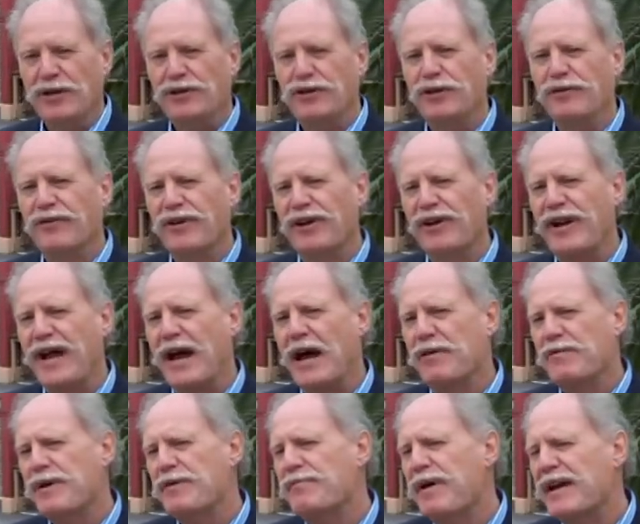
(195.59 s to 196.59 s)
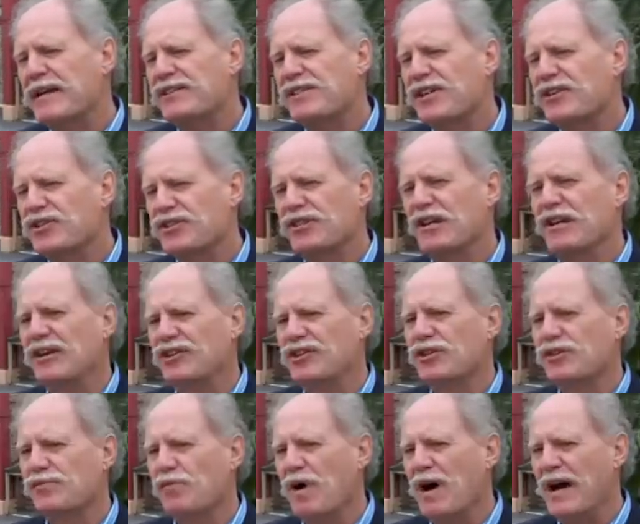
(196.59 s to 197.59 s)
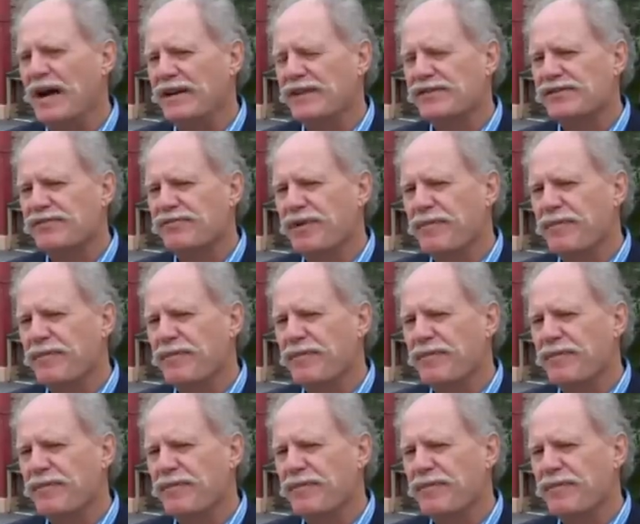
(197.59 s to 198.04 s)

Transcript: You've heard how we make such delicious wines.